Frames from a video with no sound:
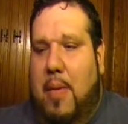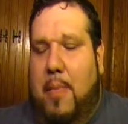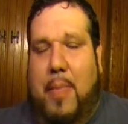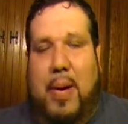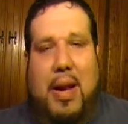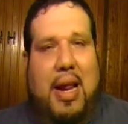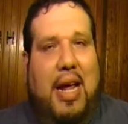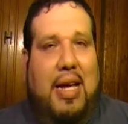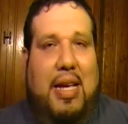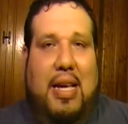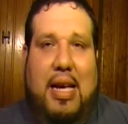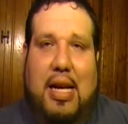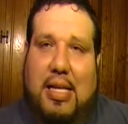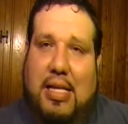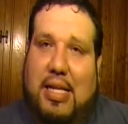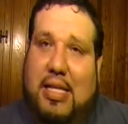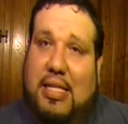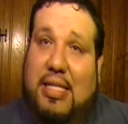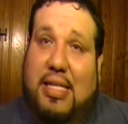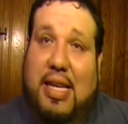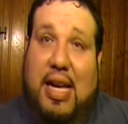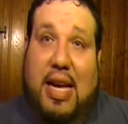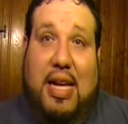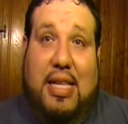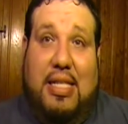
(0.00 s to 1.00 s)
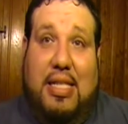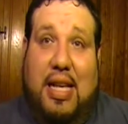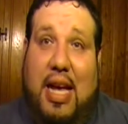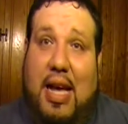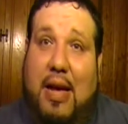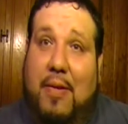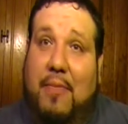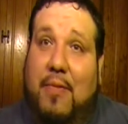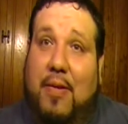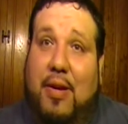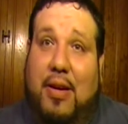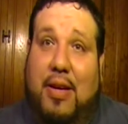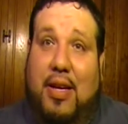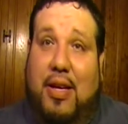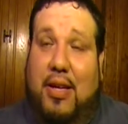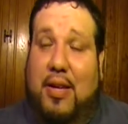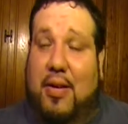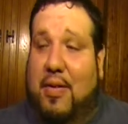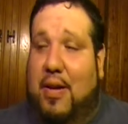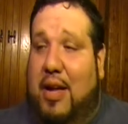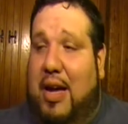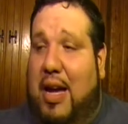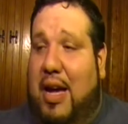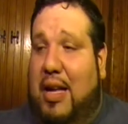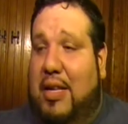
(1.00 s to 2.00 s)
But I kicked its ass. I
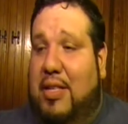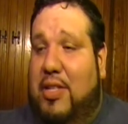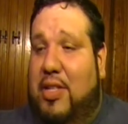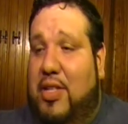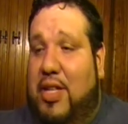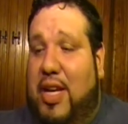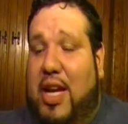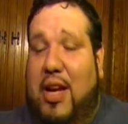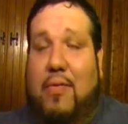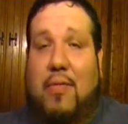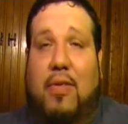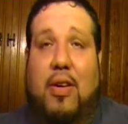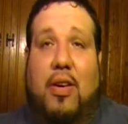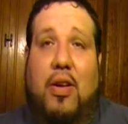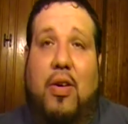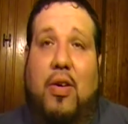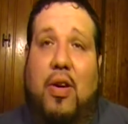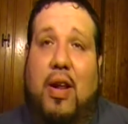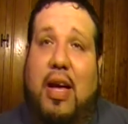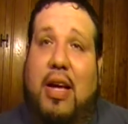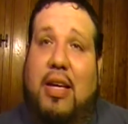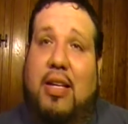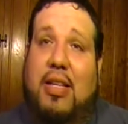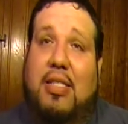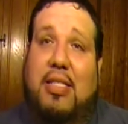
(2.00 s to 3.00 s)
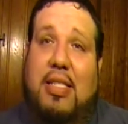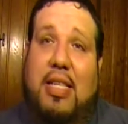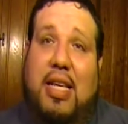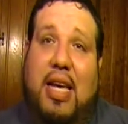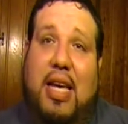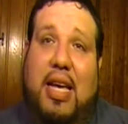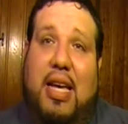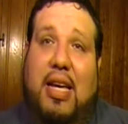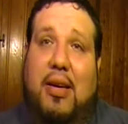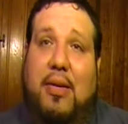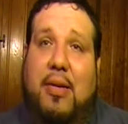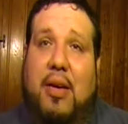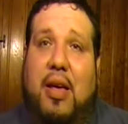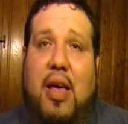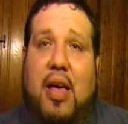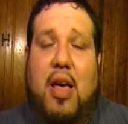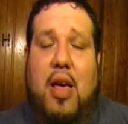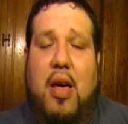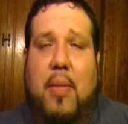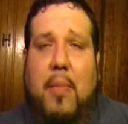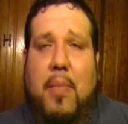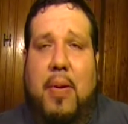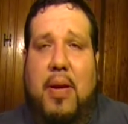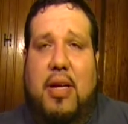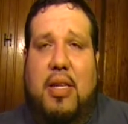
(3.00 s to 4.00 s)
took every note I could take.
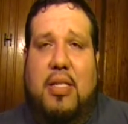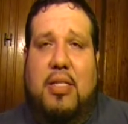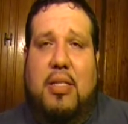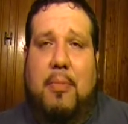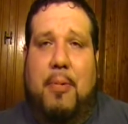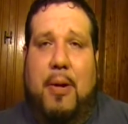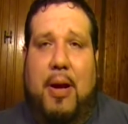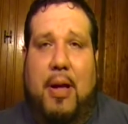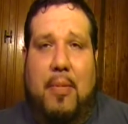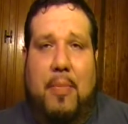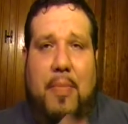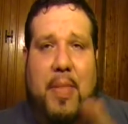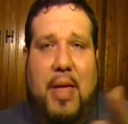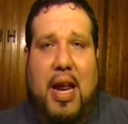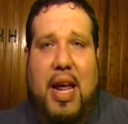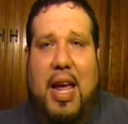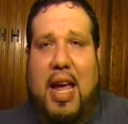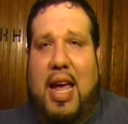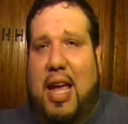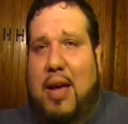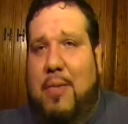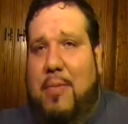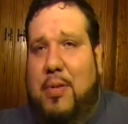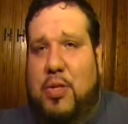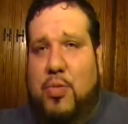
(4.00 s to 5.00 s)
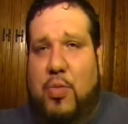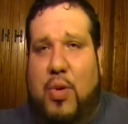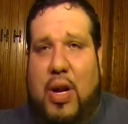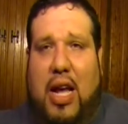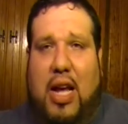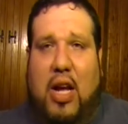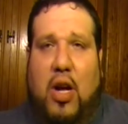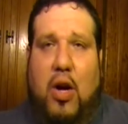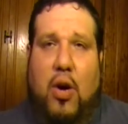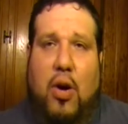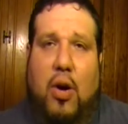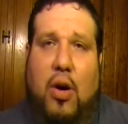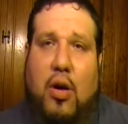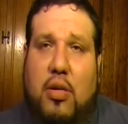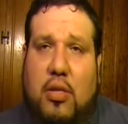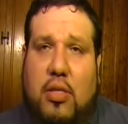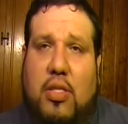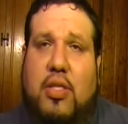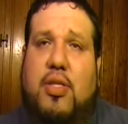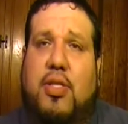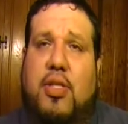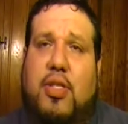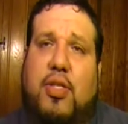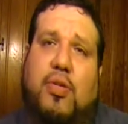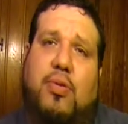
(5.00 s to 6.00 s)
Because the problem that I had was when I called
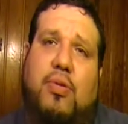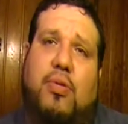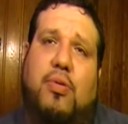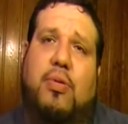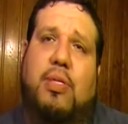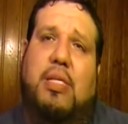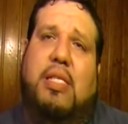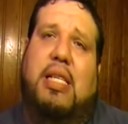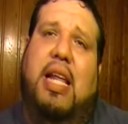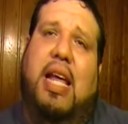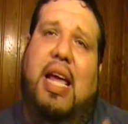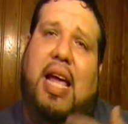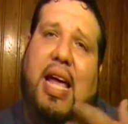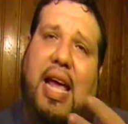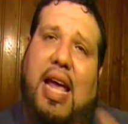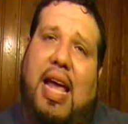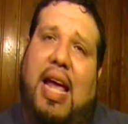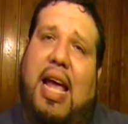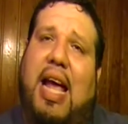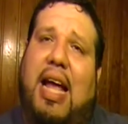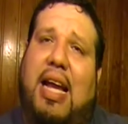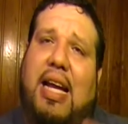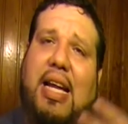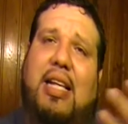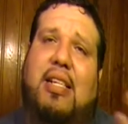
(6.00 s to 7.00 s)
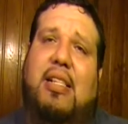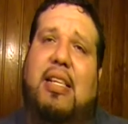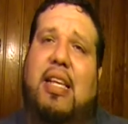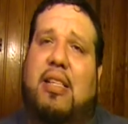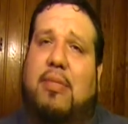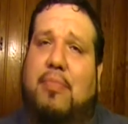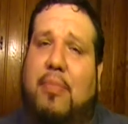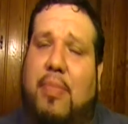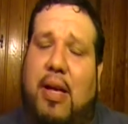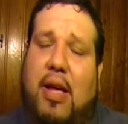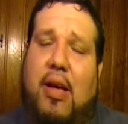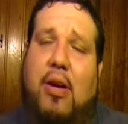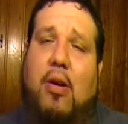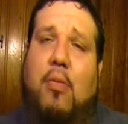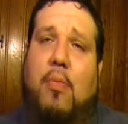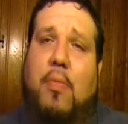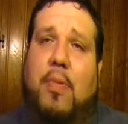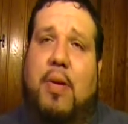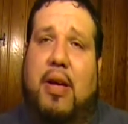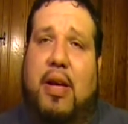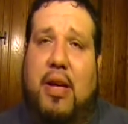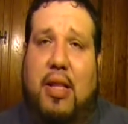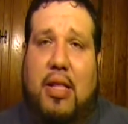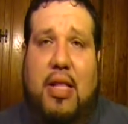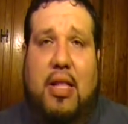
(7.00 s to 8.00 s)
to the school and said, hey, I need some help.
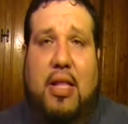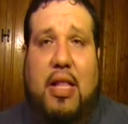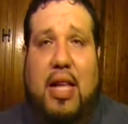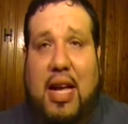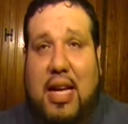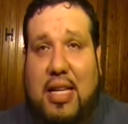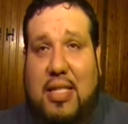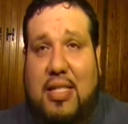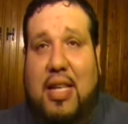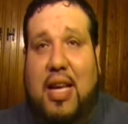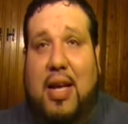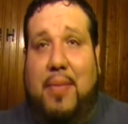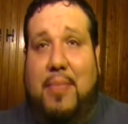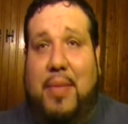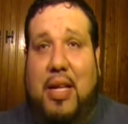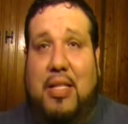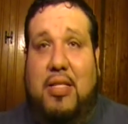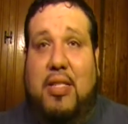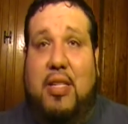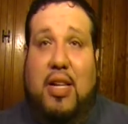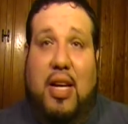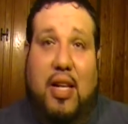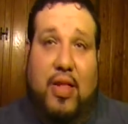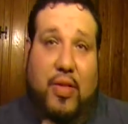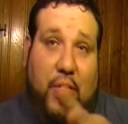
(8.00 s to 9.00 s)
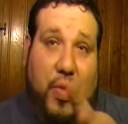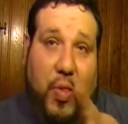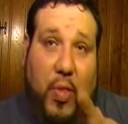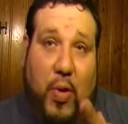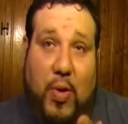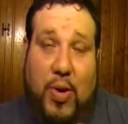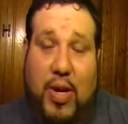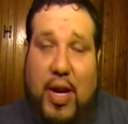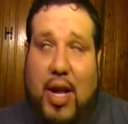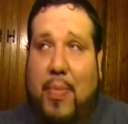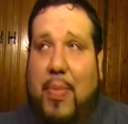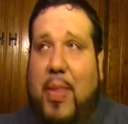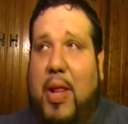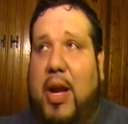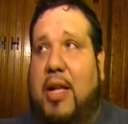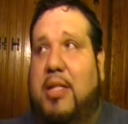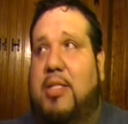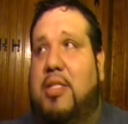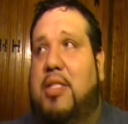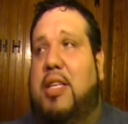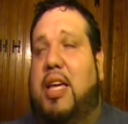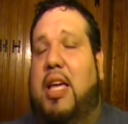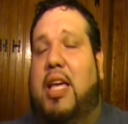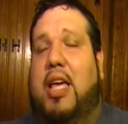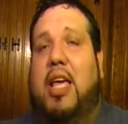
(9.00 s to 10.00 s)
And the last time that I took it, and the third time that I
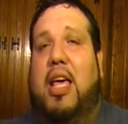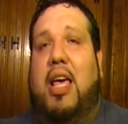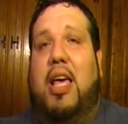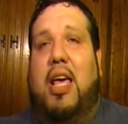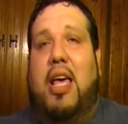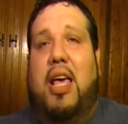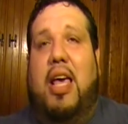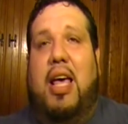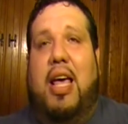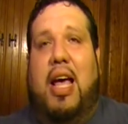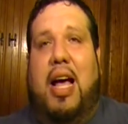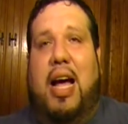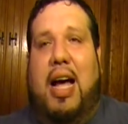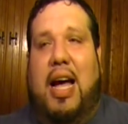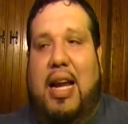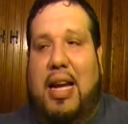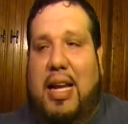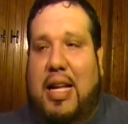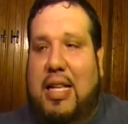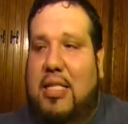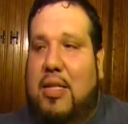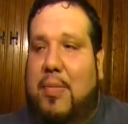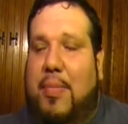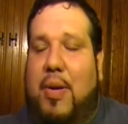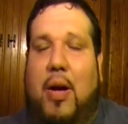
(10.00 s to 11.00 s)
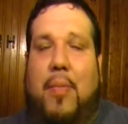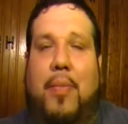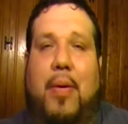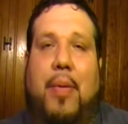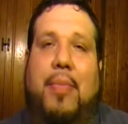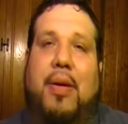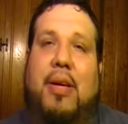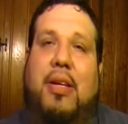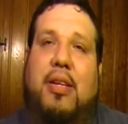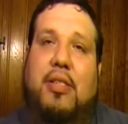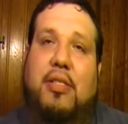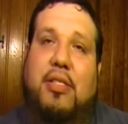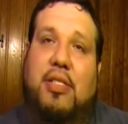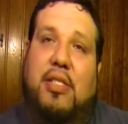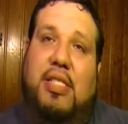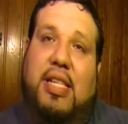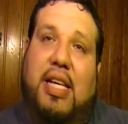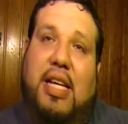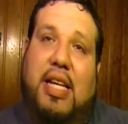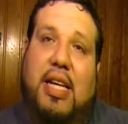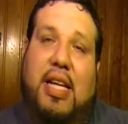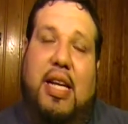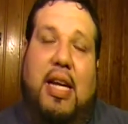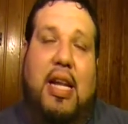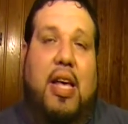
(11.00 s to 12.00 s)
took it, I need some help. I'm not
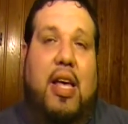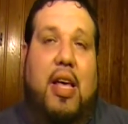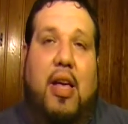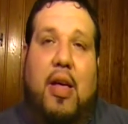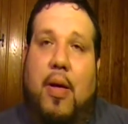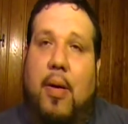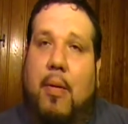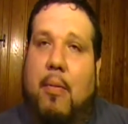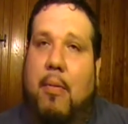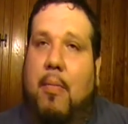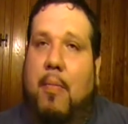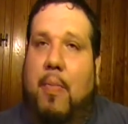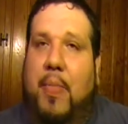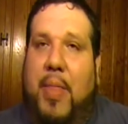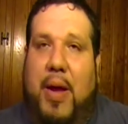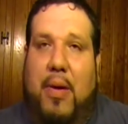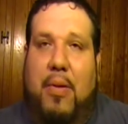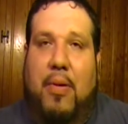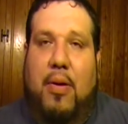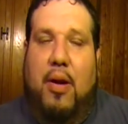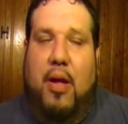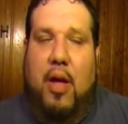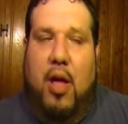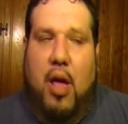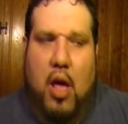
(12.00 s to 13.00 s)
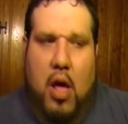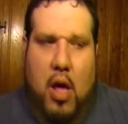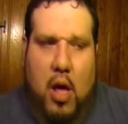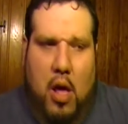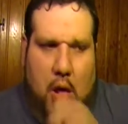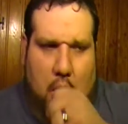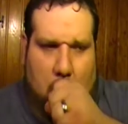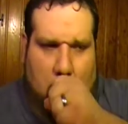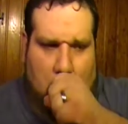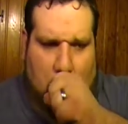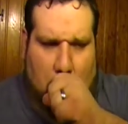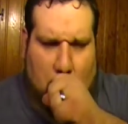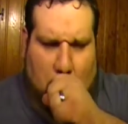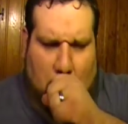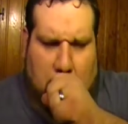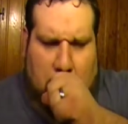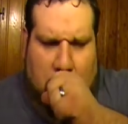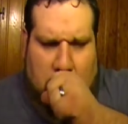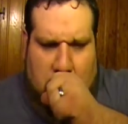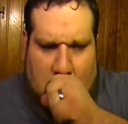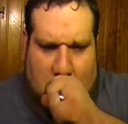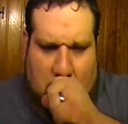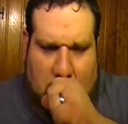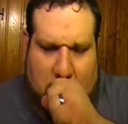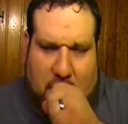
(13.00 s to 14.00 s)
understanding. They were,
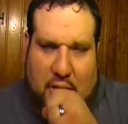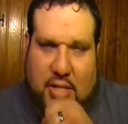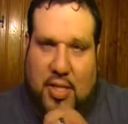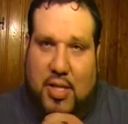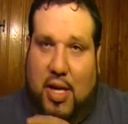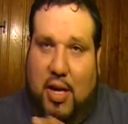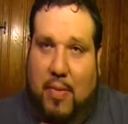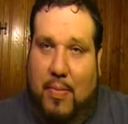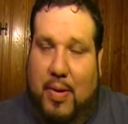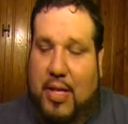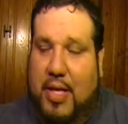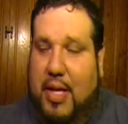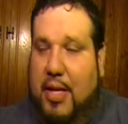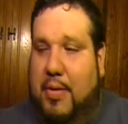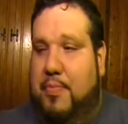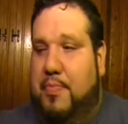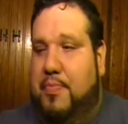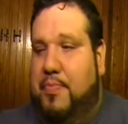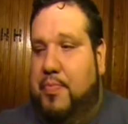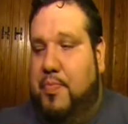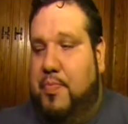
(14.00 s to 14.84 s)
sorry about that.